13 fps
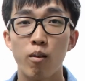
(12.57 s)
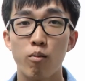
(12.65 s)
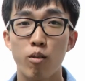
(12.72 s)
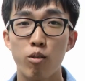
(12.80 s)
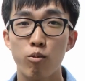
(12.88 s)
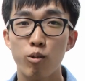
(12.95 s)

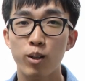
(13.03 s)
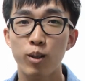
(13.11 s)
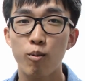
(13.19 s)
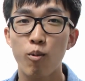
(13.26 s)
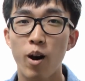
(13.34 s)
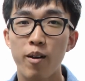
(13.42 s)
our
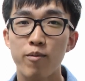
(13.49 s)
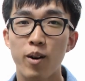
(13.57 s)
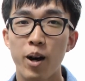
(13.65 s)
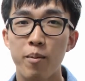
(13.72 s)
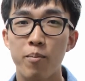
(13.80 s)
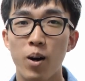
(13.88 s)
3D
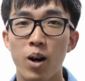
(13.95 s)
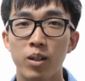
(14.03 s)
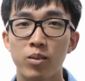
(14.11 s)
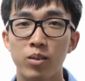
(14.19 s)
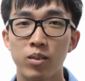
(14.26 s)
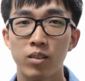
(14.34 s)
Wi-Fi
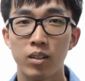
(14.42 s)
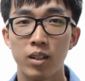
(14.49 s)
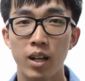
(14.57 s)
box.